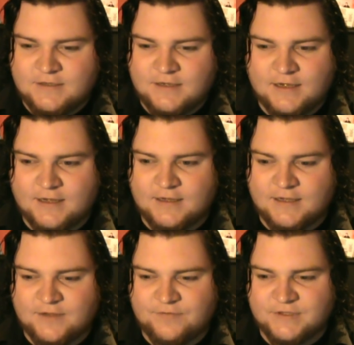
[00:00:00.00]
I
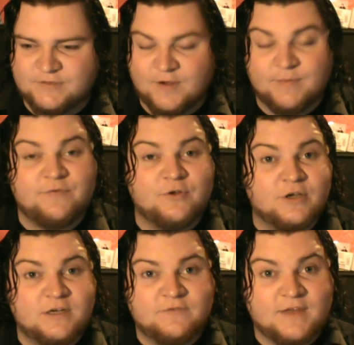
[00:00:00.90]
love this film, and if you
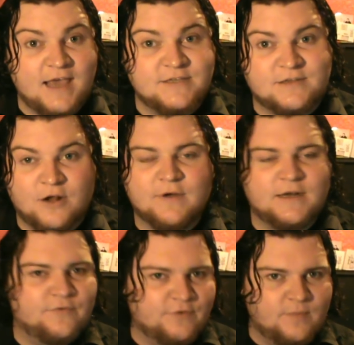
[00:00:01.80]
couldn't have guessed
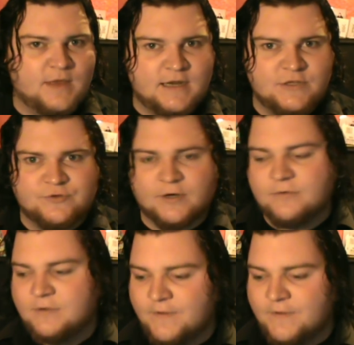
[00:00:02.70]
already from that intro,